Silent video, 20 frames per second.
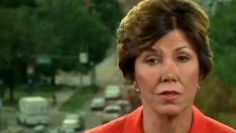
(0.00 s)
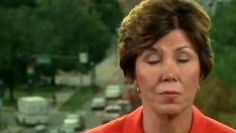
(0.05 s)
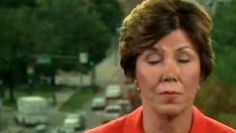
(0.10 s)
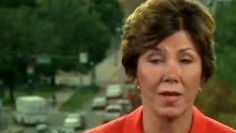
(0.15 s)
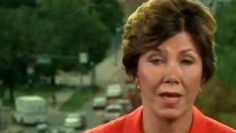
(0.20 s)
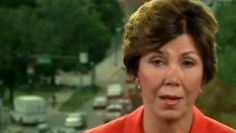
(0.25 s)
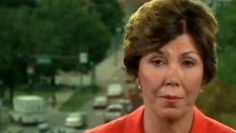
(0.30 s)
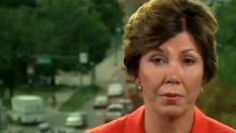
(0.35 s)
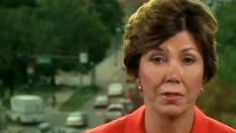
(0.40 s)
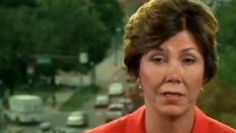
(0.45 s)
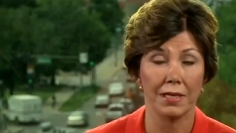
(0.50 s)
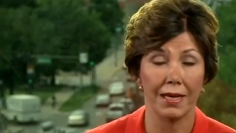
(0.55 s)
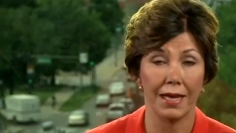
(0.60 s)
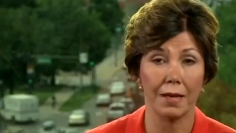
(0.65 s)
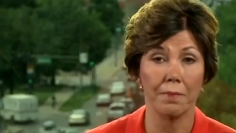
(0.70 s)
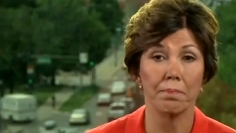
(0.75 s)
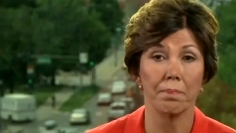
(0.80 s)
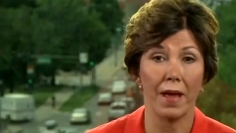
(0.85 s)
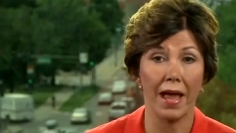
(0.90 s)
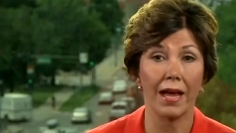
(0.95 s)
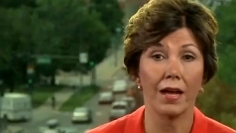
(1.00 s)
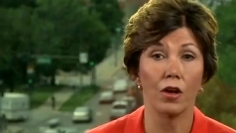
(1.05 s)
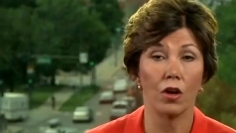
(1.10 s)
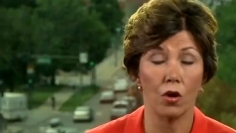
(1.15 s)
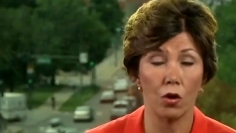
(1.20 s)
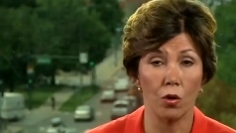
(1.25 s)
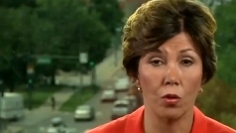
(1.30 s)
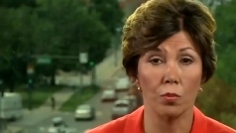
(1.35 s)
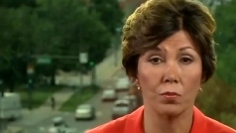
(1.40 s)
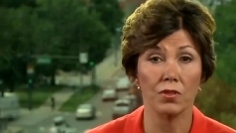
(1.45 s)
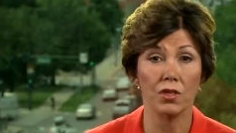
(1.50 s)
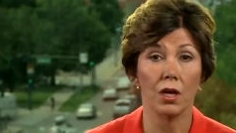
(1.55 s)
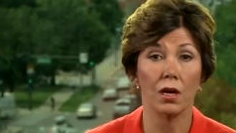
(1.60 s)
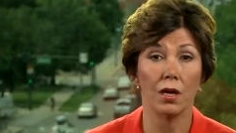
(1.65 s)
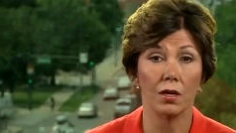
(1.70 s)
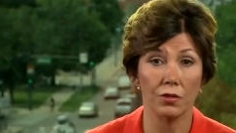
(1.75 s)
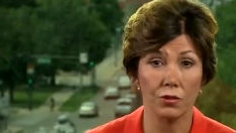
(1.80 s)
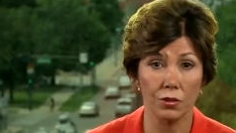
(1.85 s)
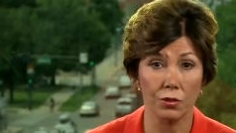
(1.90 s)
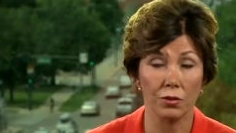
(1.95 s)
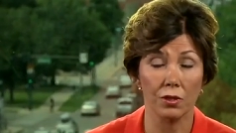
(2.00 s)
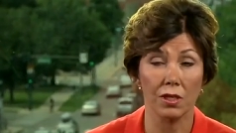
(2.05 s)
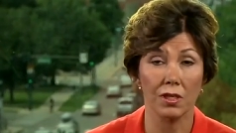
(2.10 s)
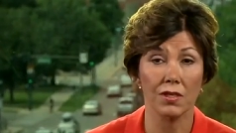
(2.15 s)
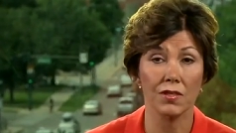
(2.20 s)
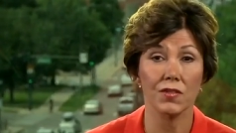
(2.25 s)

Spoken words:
to be able to get back home to Honduras,